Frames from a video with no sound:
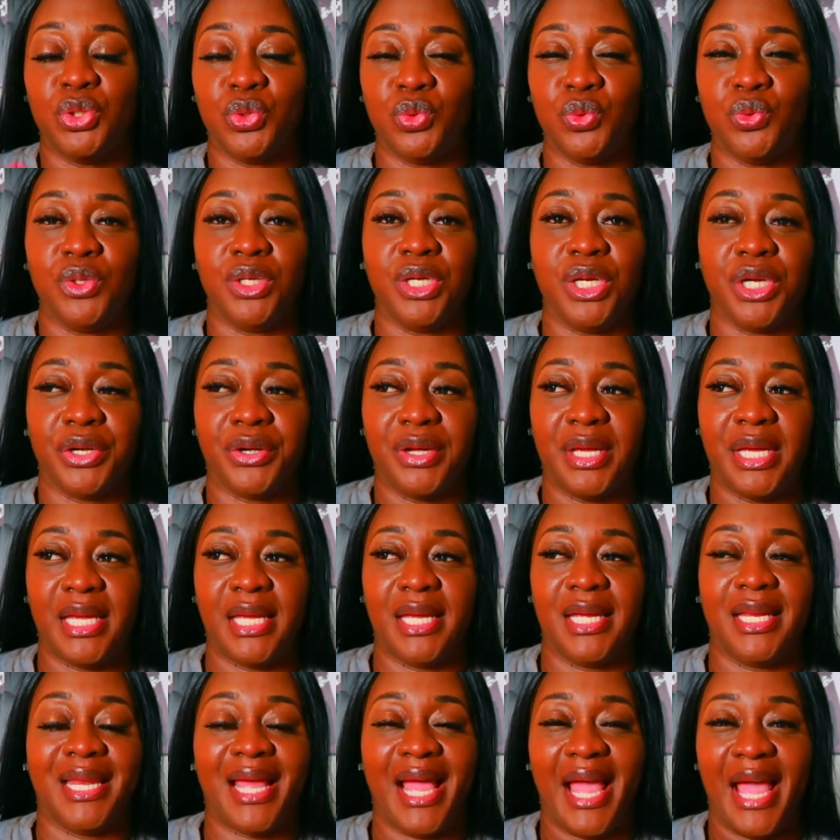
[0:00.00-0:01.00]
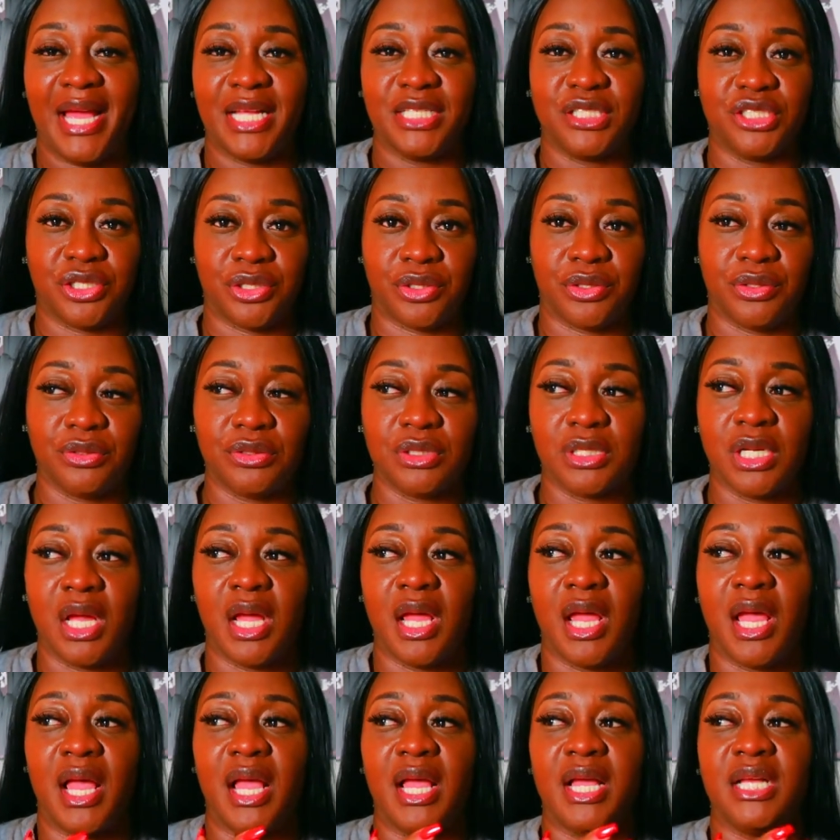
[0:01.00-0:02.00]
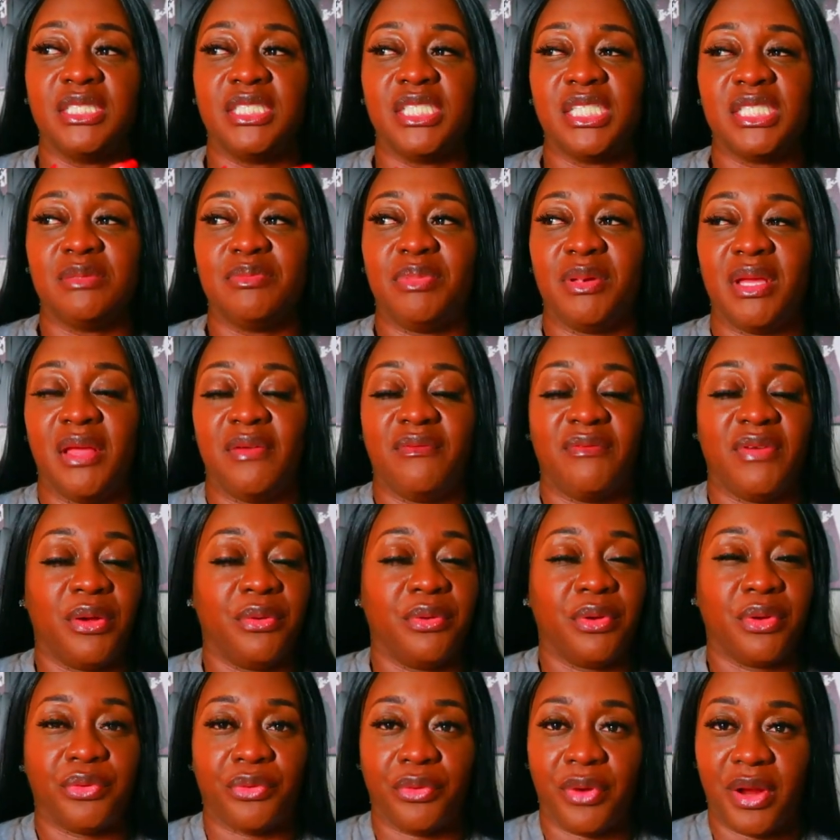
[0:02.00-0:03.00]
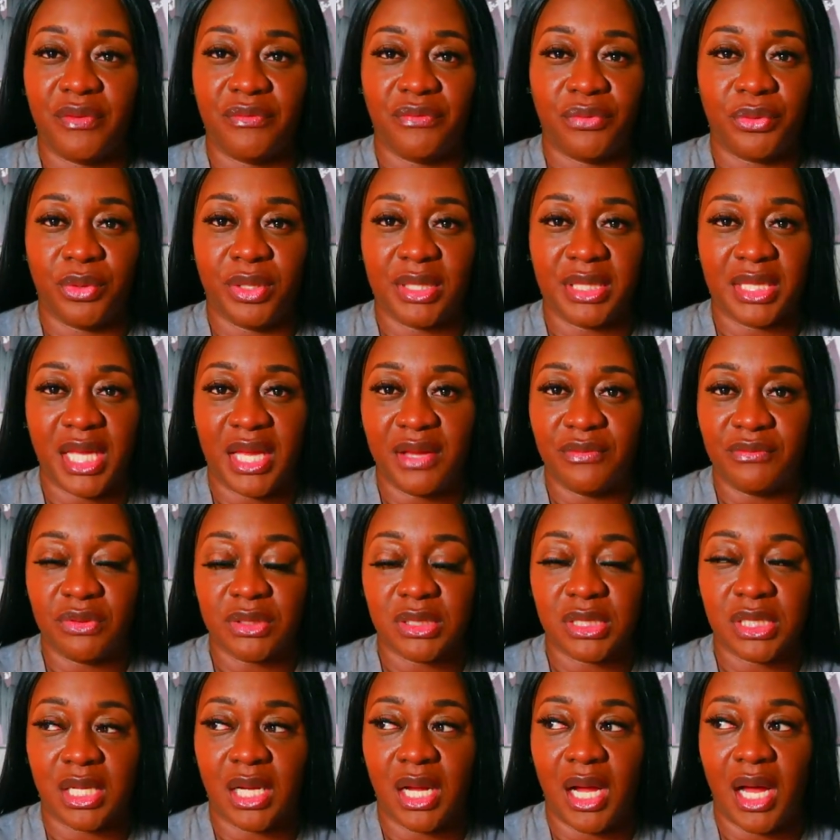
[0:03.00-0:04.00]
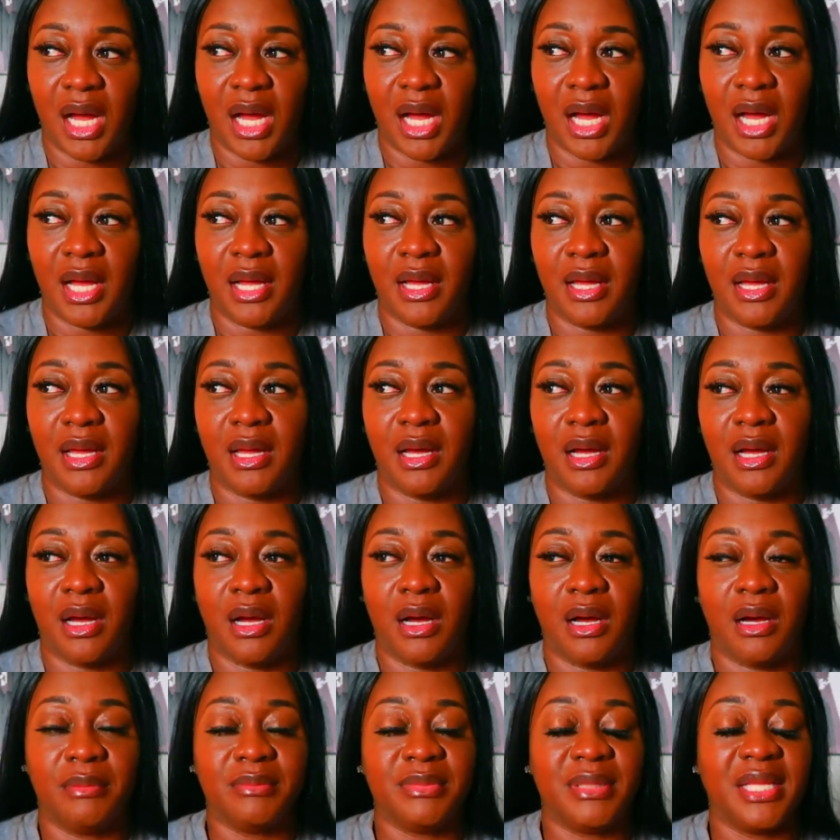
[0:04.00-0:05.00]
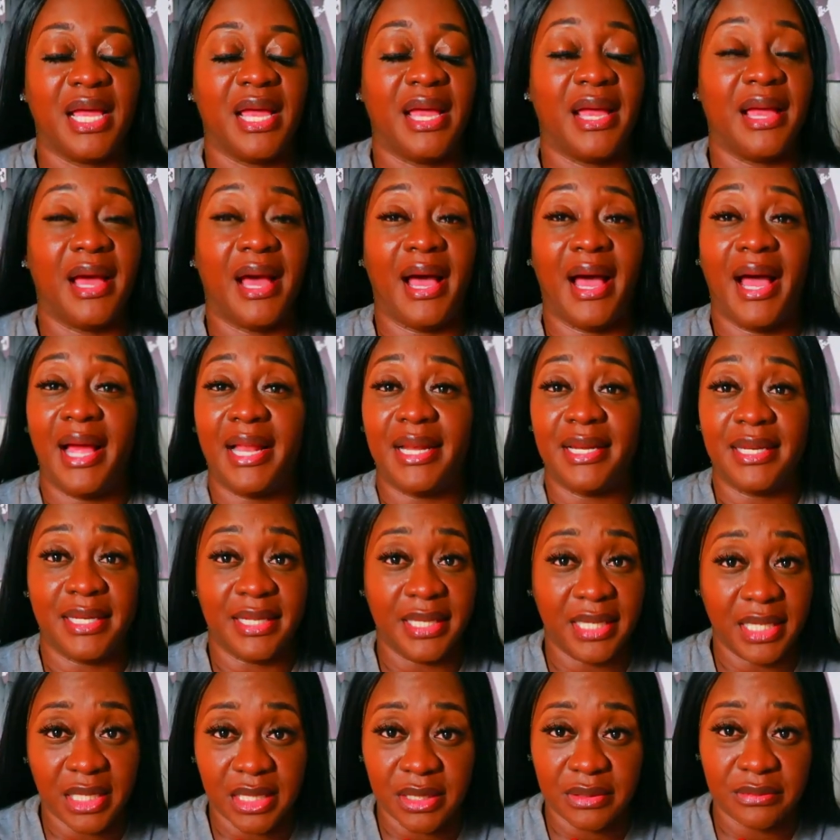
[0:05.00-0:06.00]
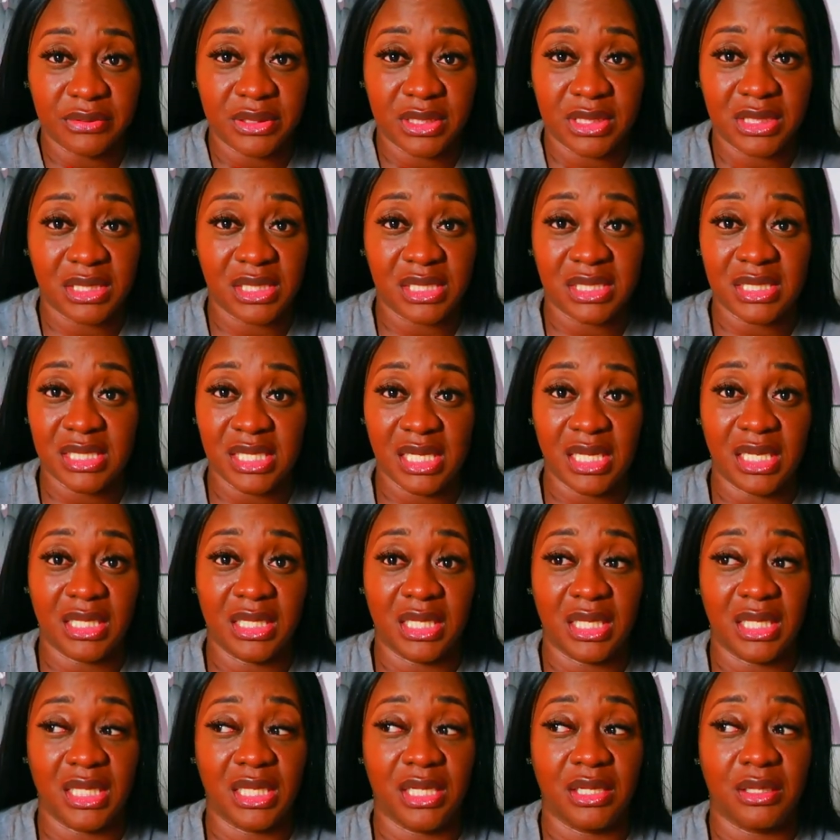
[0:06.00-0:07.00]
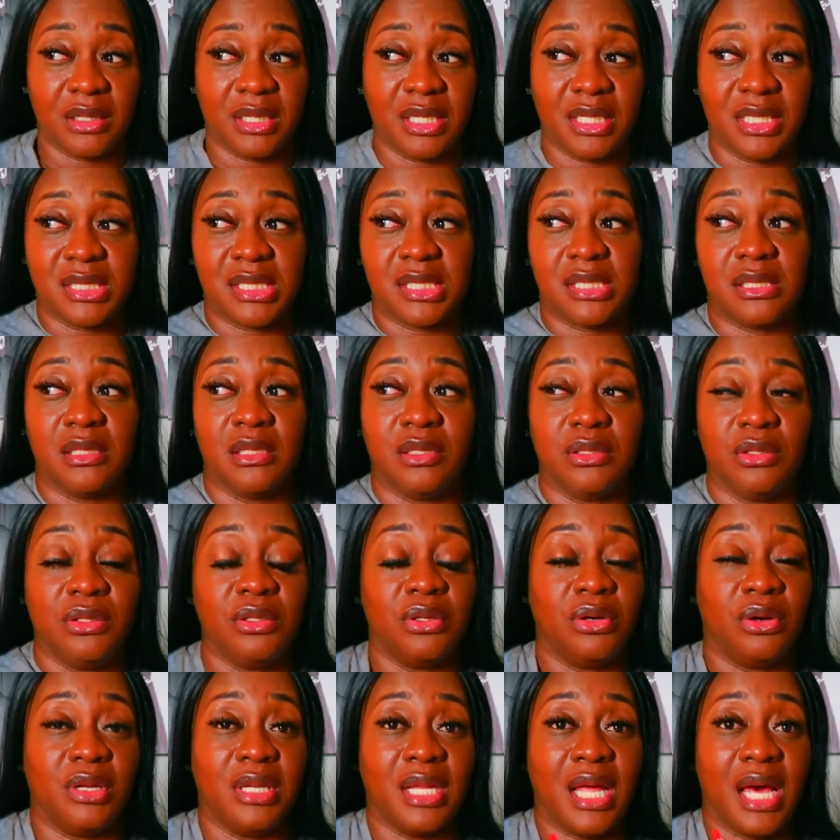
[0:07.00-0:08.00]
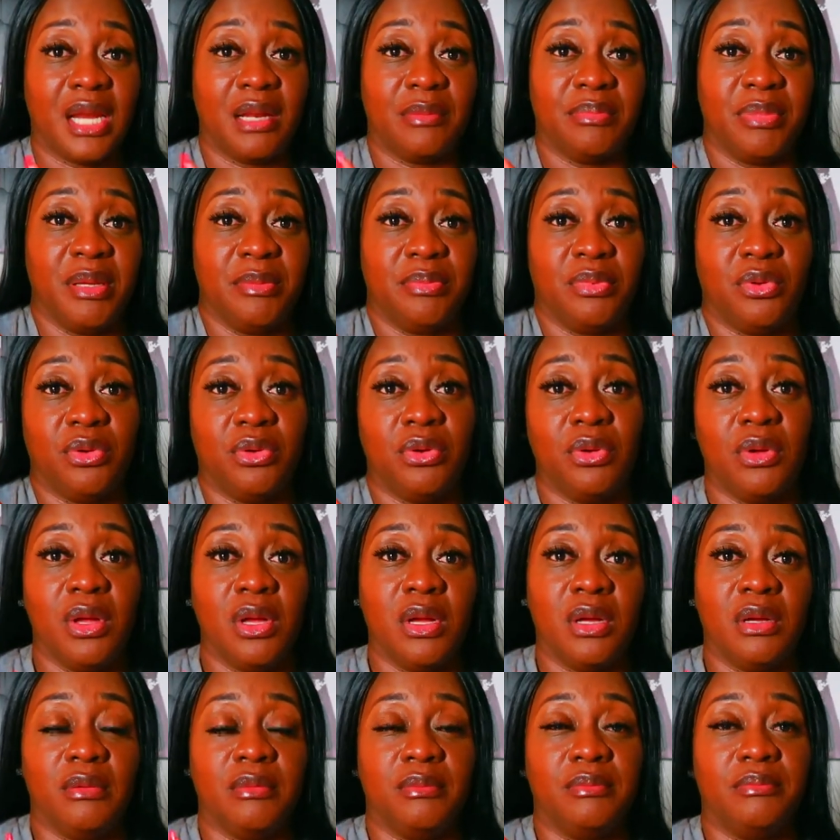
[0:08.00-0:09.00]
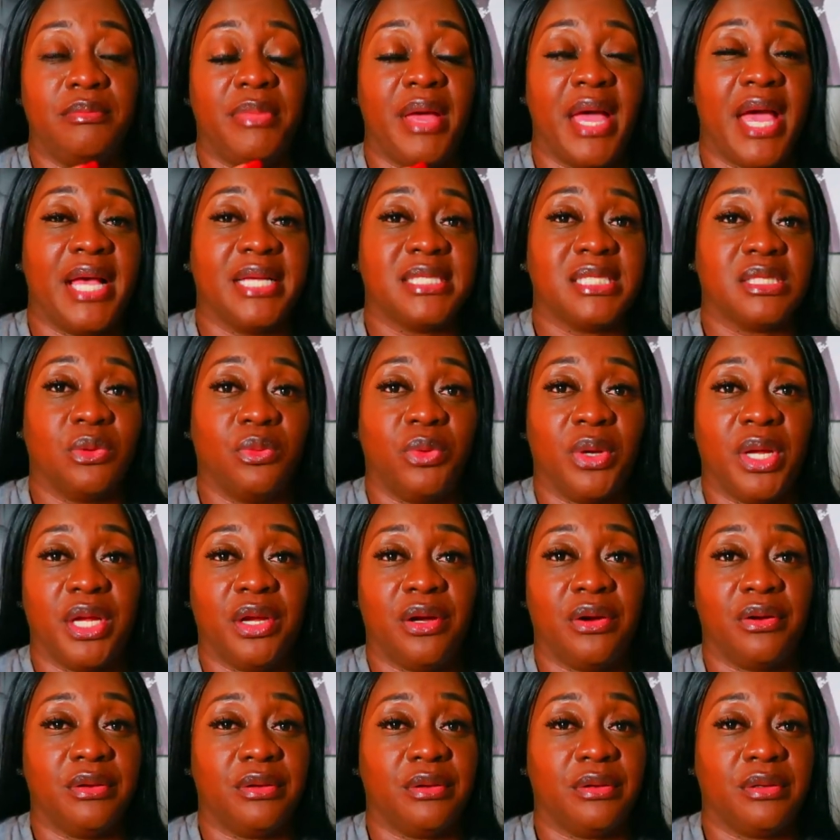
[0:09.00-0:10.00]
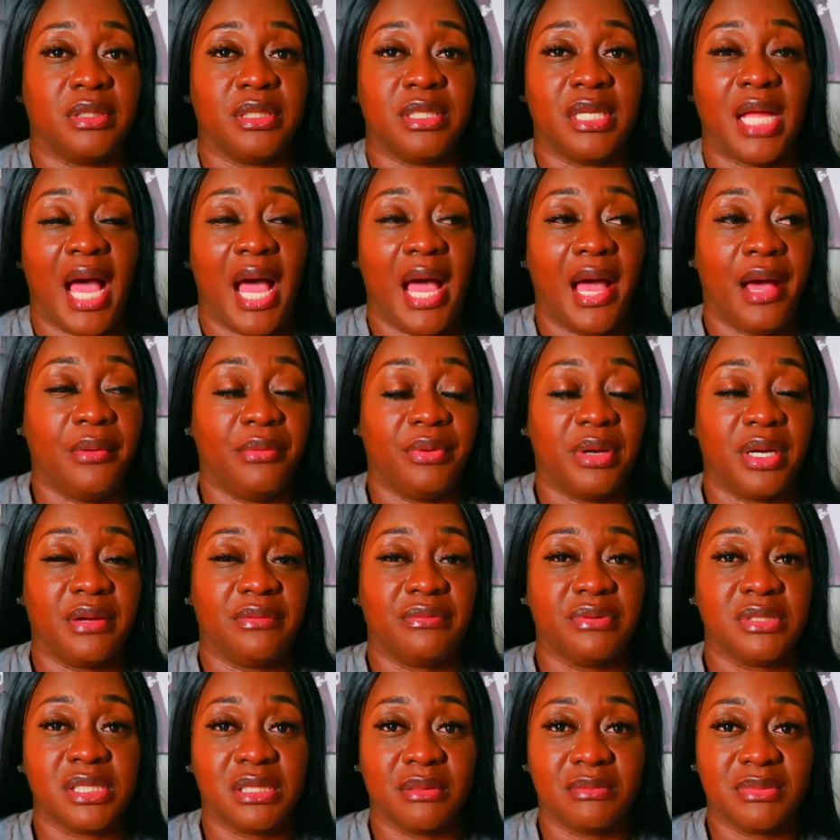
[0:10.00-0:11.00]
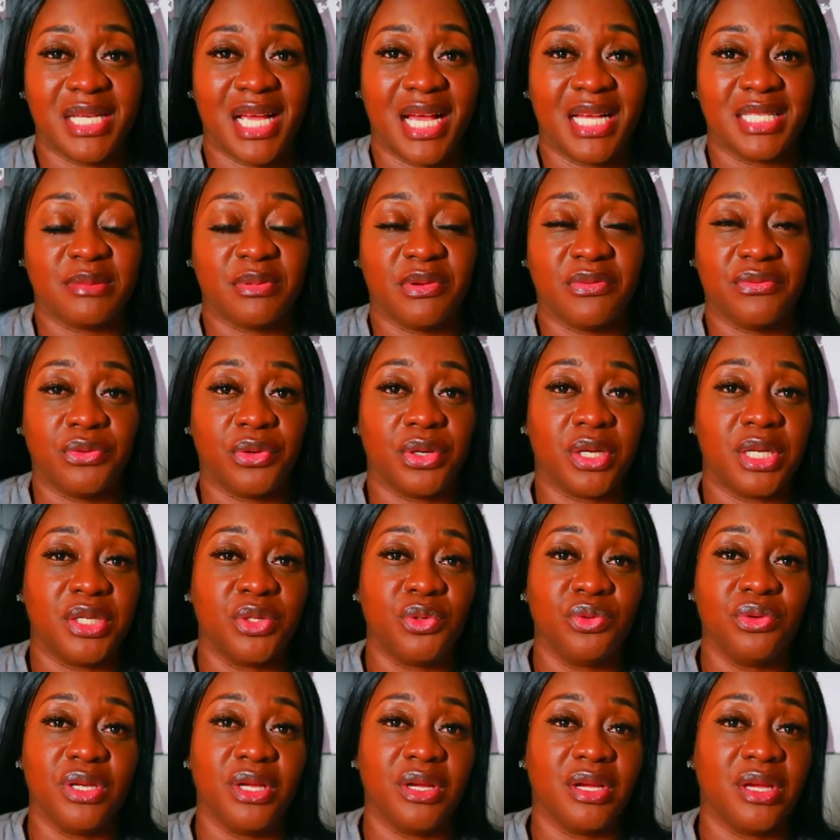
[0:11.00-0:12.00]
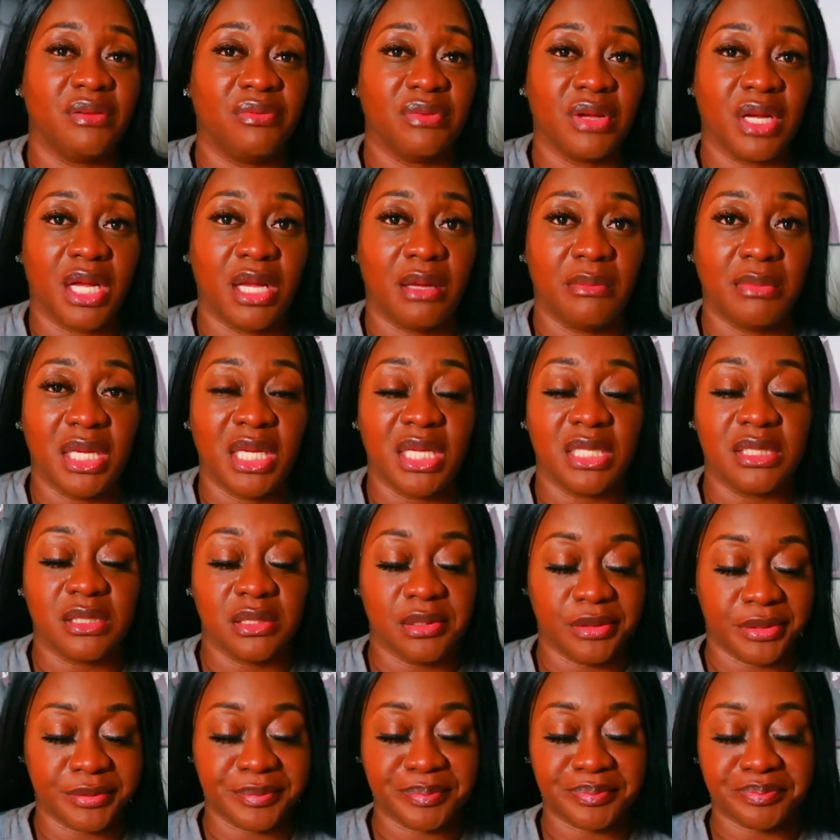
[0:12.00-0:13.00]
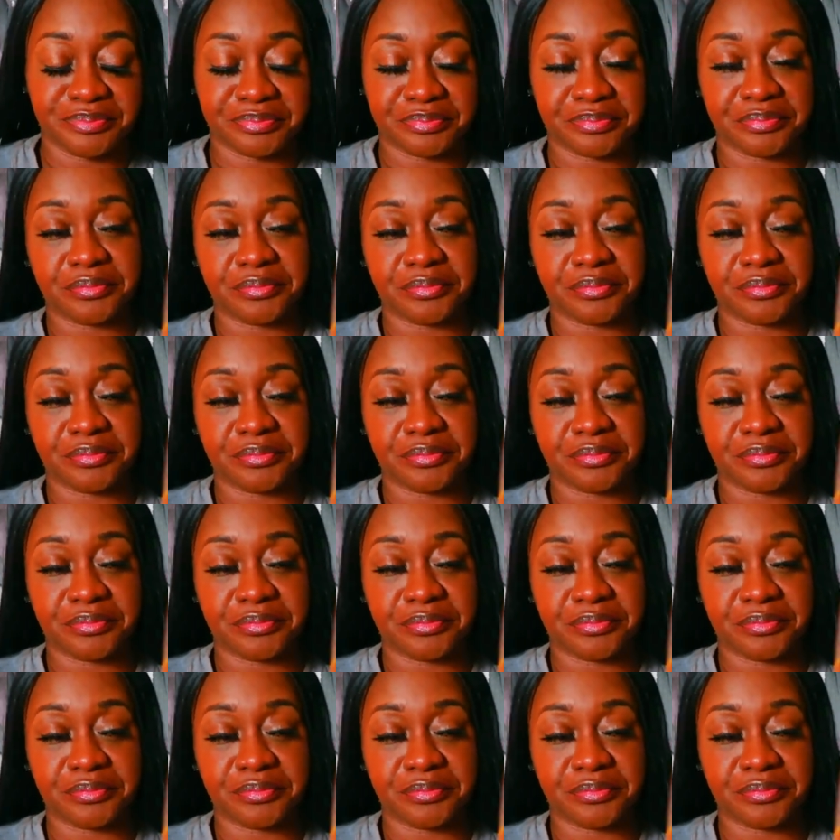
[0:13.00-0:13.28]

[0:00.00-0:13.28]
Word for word: new year in at church and just being very grateful and thankful to god um, that i lived to see another year because you know a lot of people pass away or, or die or whatever sometimes before the new year even come in. So